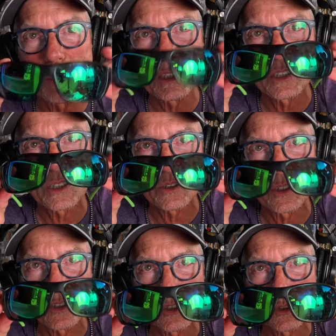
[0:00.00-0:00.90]
me telling you
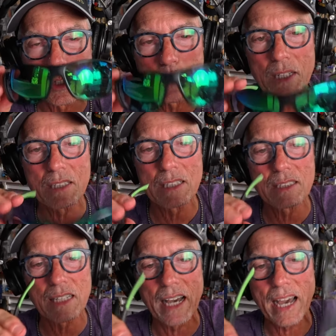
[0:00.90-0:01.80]
the story about
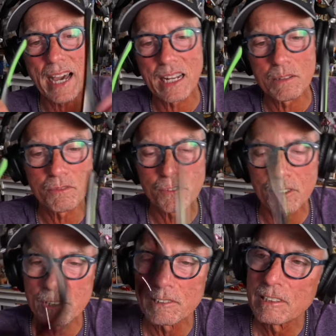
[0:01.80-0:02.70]
these, I had them
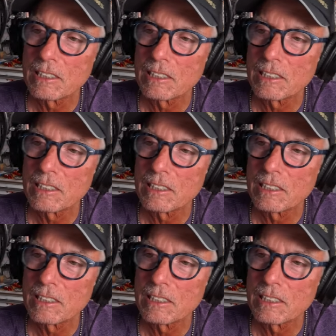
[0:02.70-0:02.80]
for